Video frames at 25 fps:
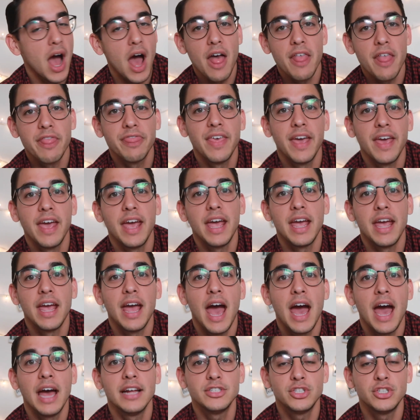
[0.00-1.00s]
They
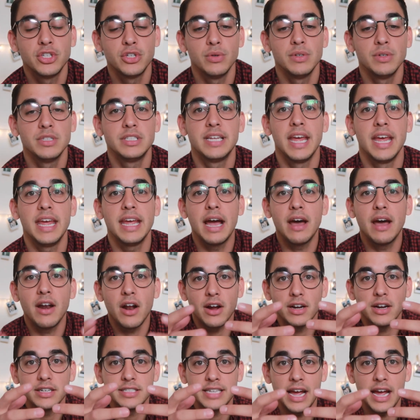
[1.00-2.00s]
had to take out
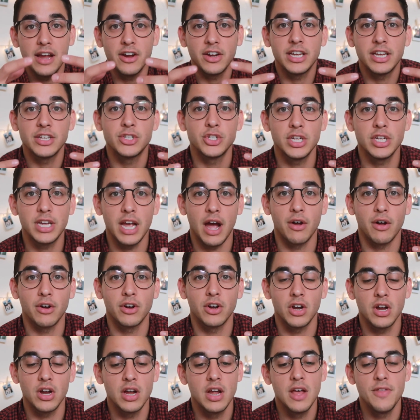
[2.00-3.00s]
our entire kitchen
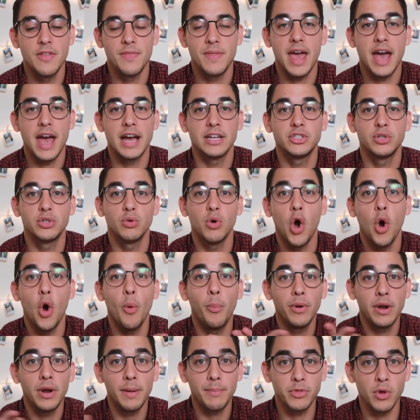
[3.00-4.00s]
counter, they had to
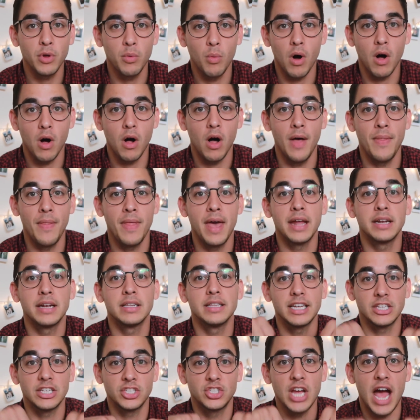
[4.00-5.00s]
open up the wall, and they had to
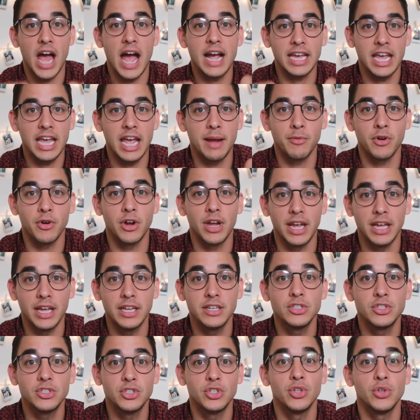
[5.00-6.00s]
like jackhammer
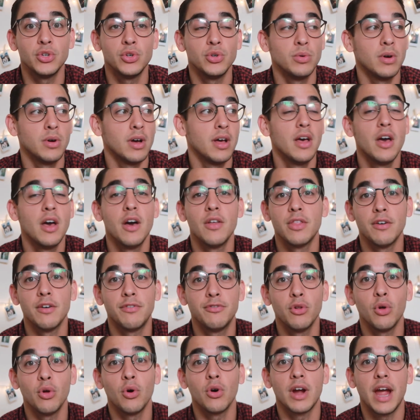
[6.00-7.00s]
into the
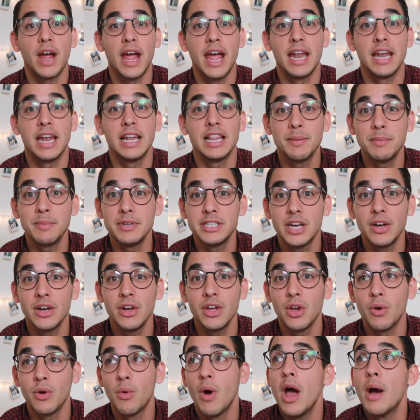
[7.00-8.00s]
floor. And let me tell
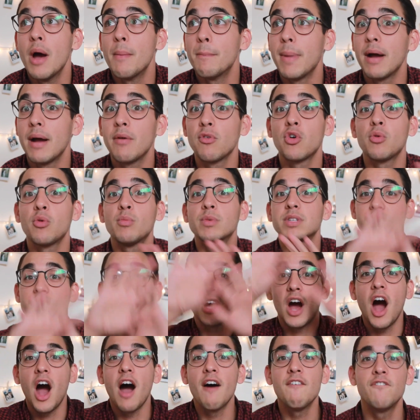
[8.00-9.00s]
you, my room was
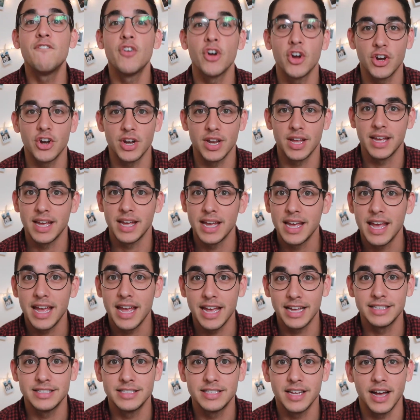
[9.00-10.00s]
covered
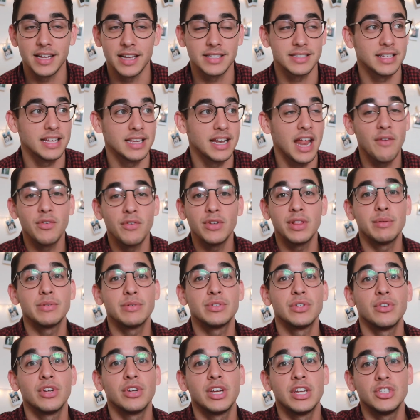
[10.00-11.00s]
in dust and everything that
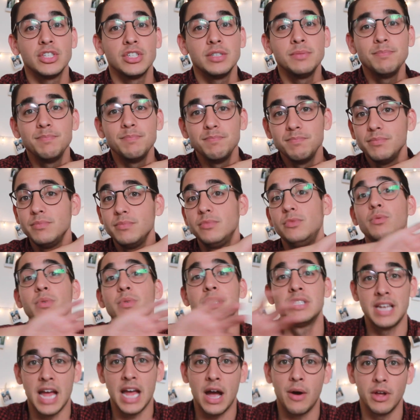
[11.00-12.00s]
was in our kitchen
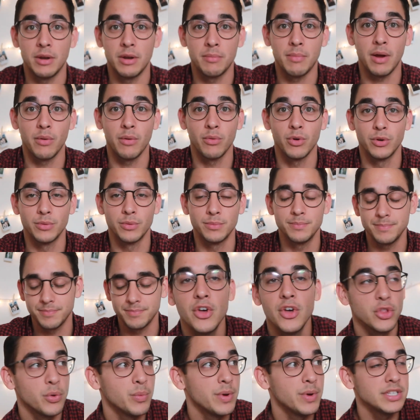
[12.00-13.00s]
was now in my room.
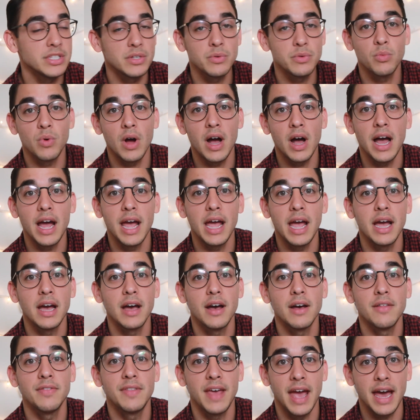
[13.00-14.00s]
The reason
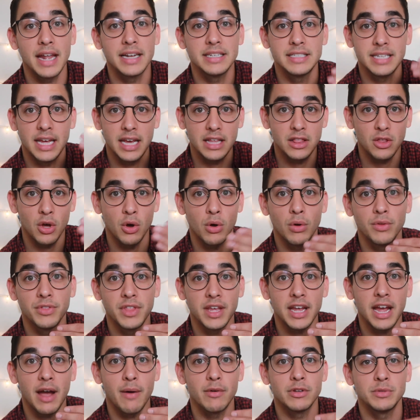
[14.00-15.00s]
why they had to take the whole
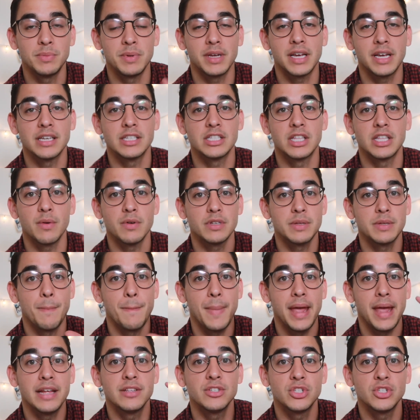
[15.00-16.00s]
thing out was because there was a
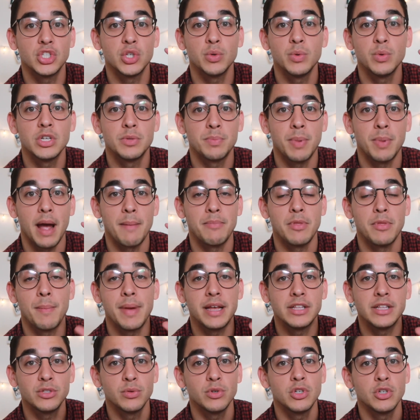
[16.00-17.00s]
main sewage pipe. The
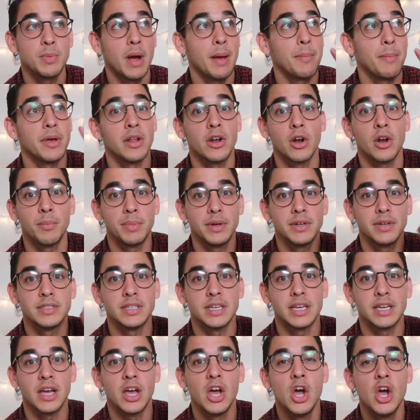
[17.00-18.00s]
main sewage pipe in our
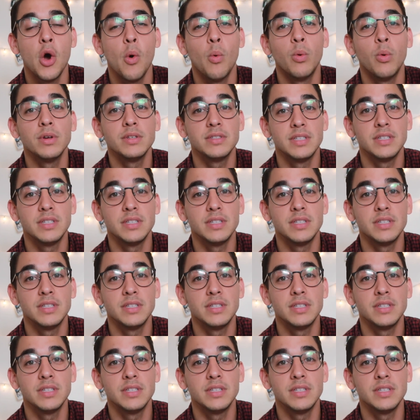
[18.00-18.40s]
building was